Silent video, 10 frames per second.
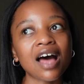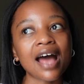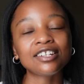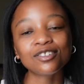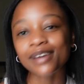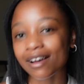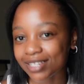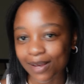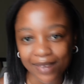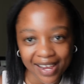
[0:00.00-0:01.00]
I do have
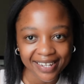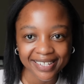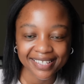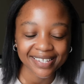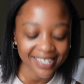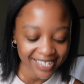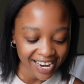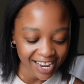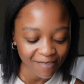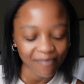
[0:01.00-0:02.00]
some nuggets to share.